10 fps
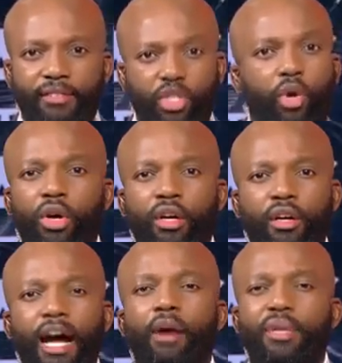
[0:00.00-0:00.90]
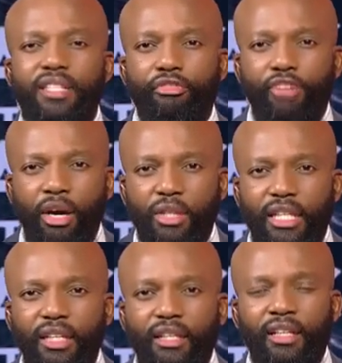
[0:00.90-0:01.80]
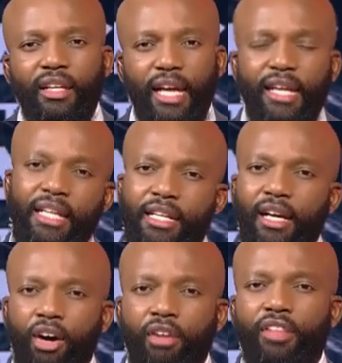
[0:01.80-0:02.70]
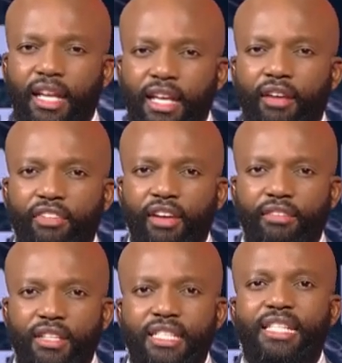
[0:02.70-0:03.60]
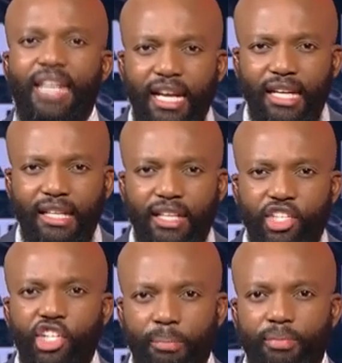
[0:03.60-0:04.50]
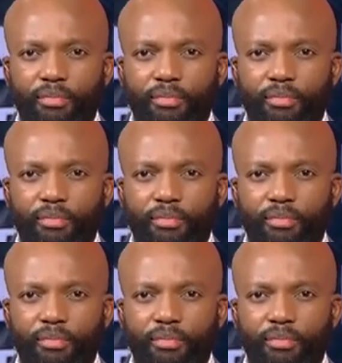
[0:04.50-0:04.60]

So how is the founder and leader of the EFF steering the ship?